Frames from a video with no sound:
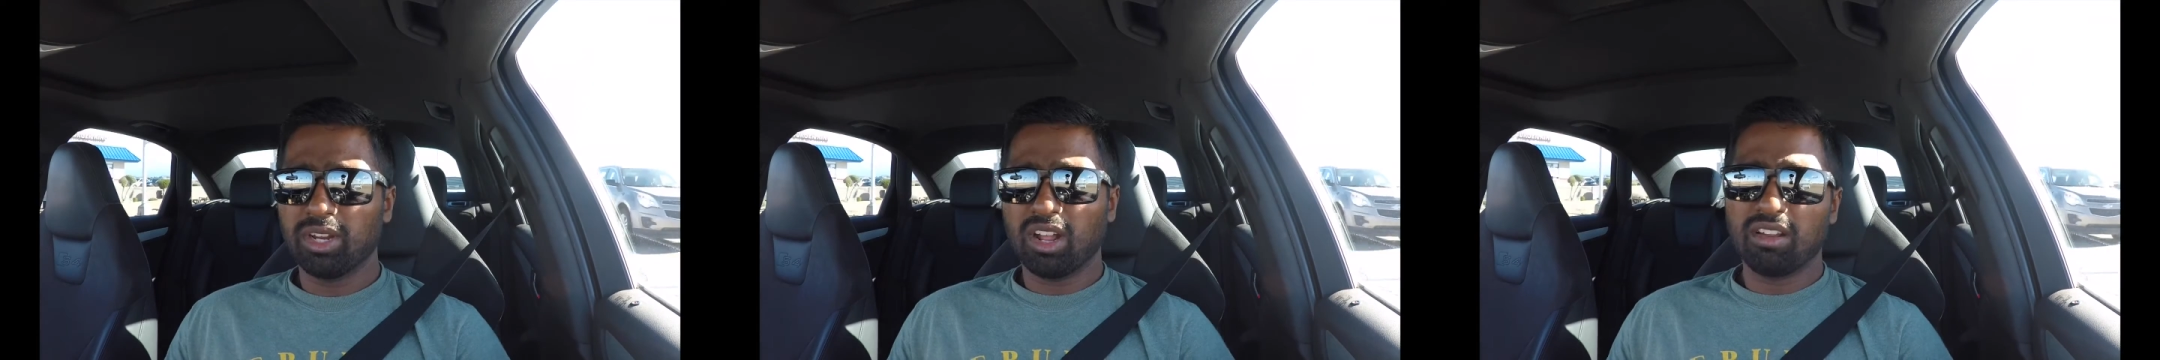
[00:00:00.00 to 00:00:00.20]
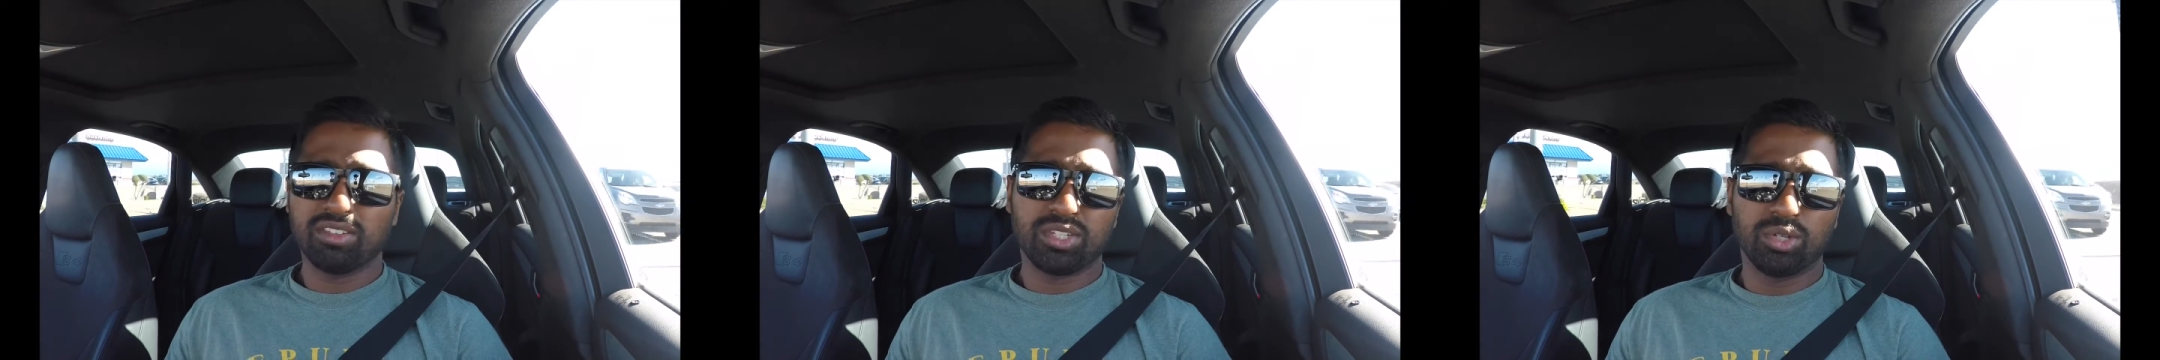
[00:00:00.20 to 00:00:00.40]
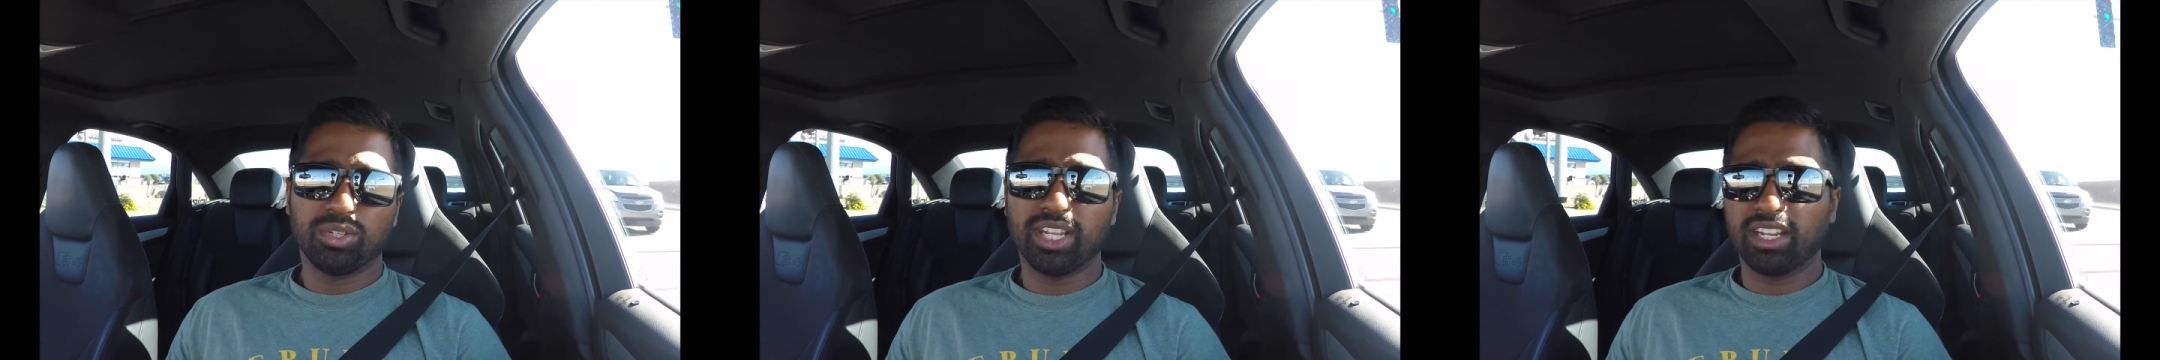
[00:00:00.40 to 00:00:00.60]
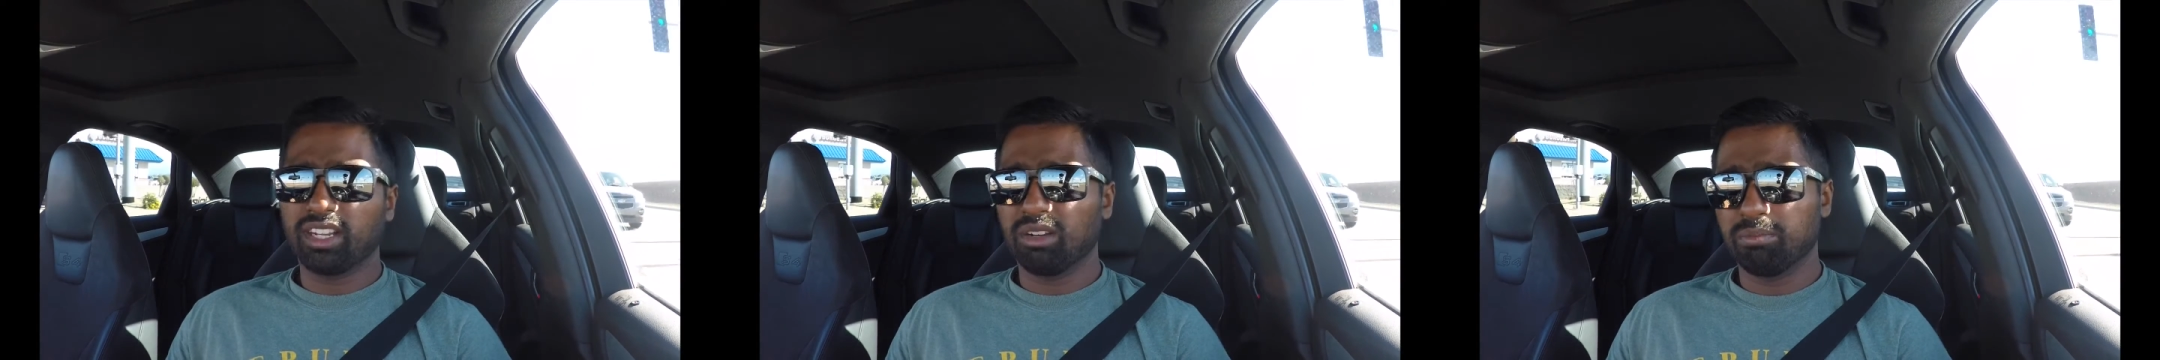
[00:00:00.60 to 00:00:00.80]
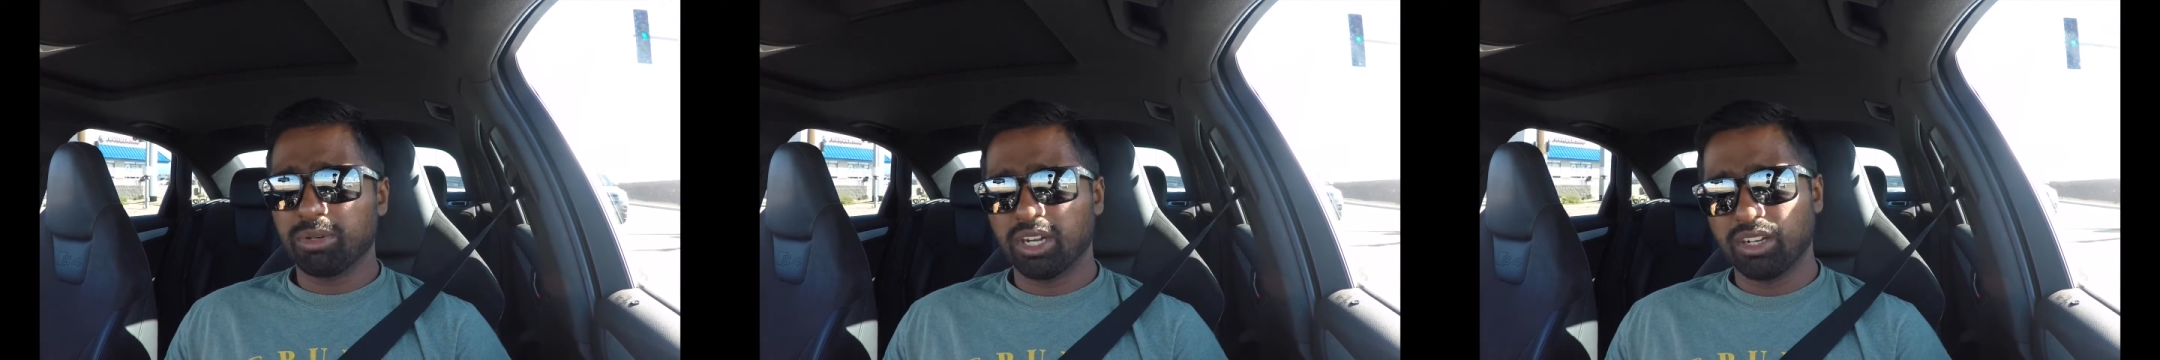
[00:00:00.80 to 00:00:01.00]
obviously you can't
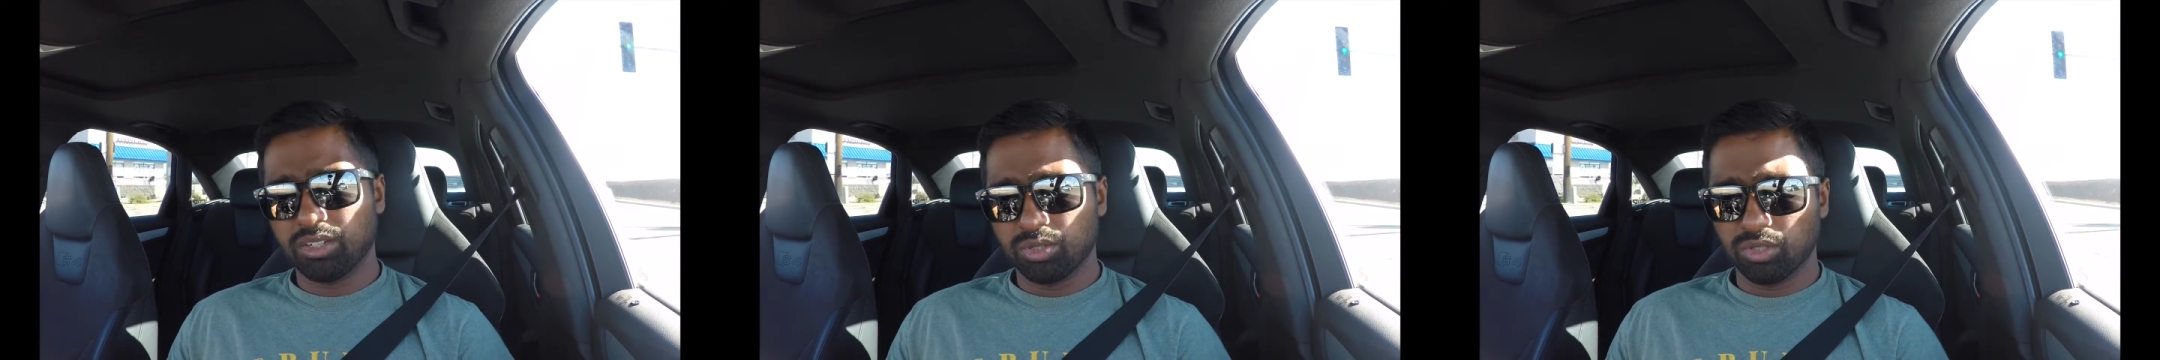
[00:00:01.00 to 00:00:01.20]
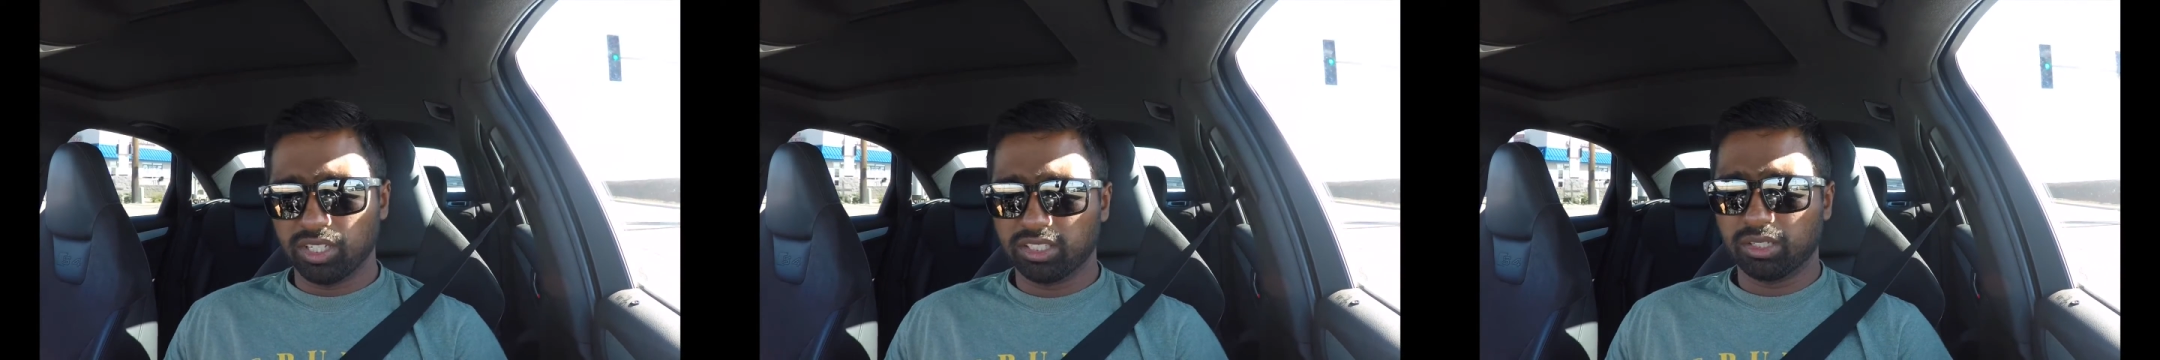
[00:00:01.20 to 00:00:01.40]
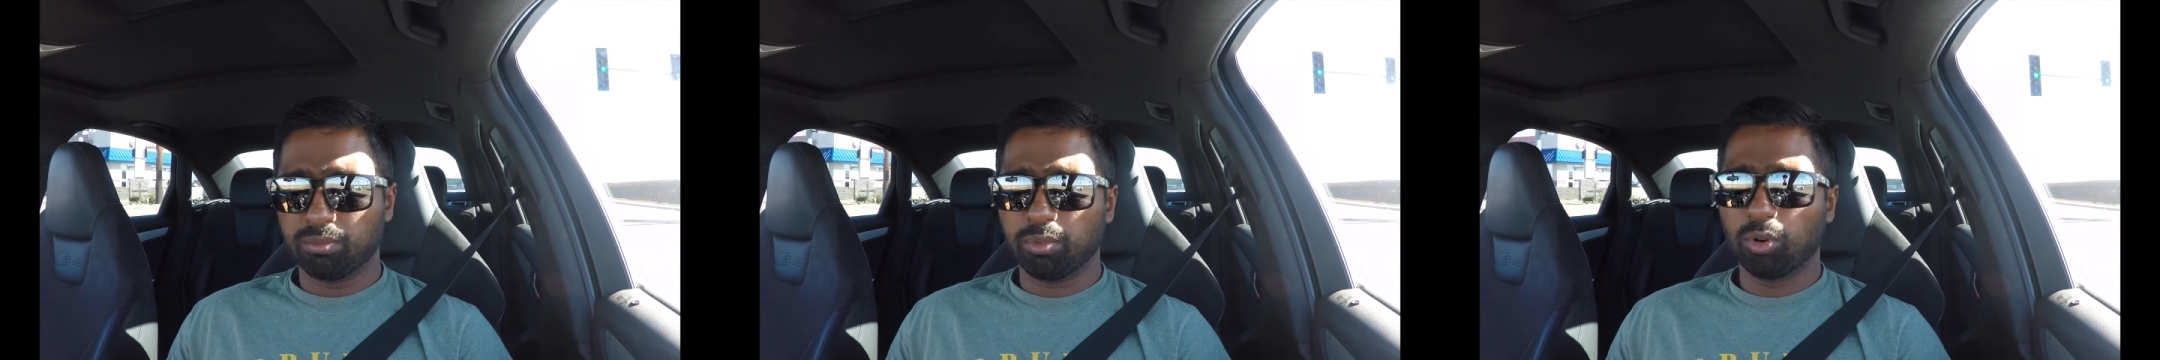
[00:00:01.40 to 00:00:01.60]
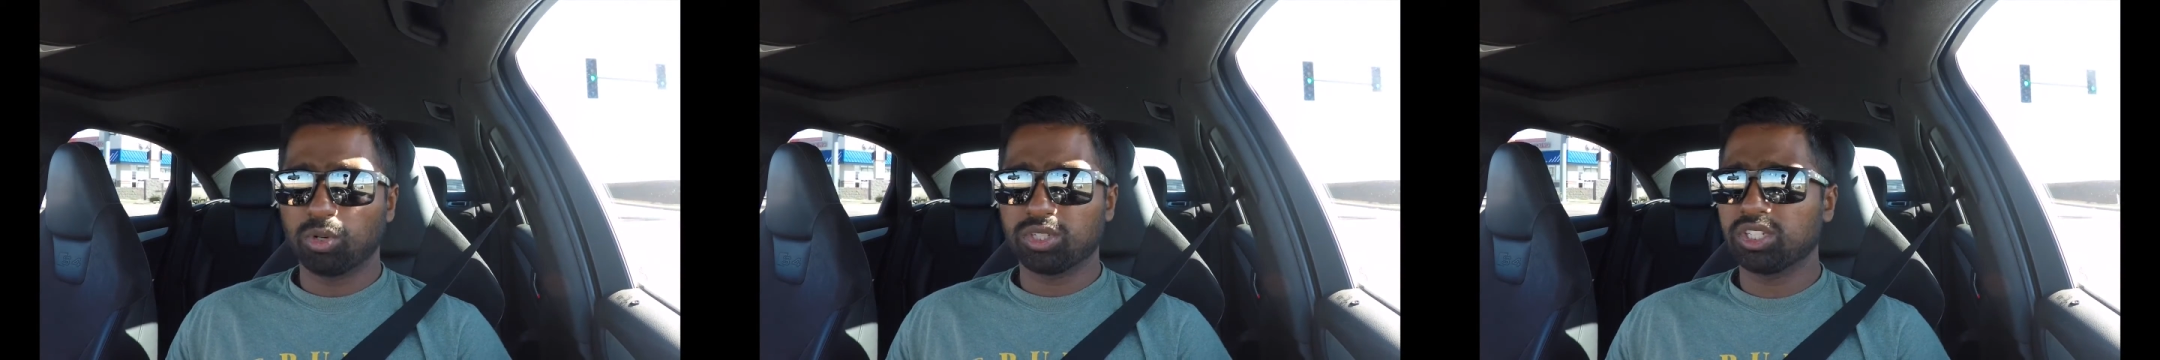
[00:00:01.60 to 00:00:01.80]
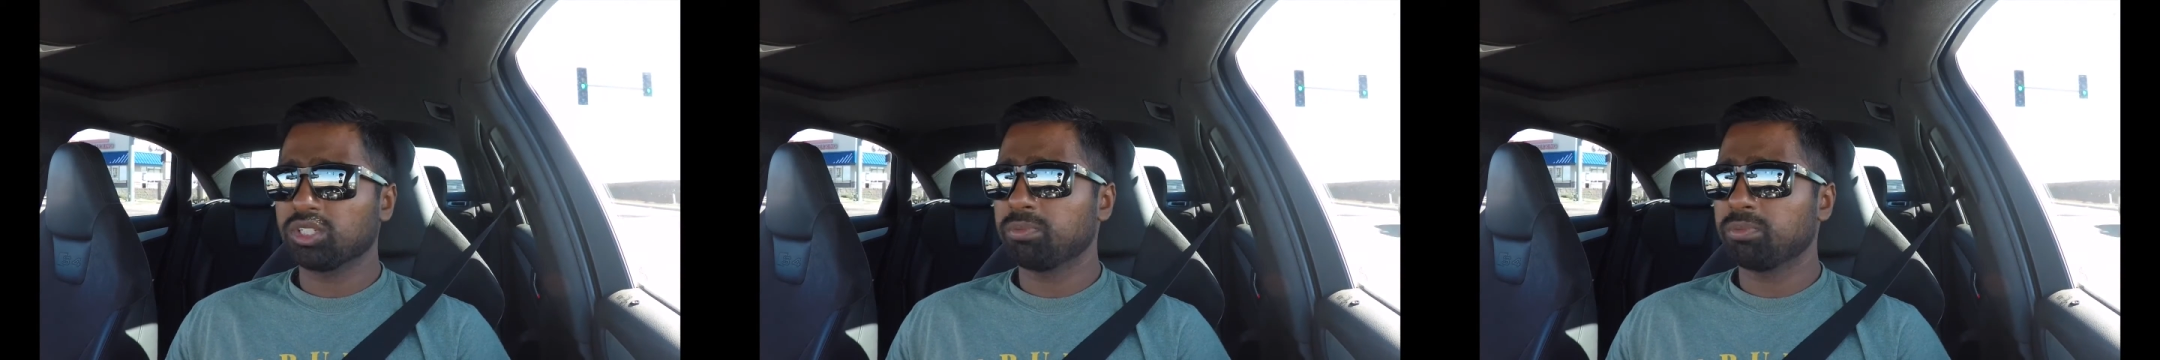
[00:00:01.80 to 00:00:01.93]
compare it to like the Porsche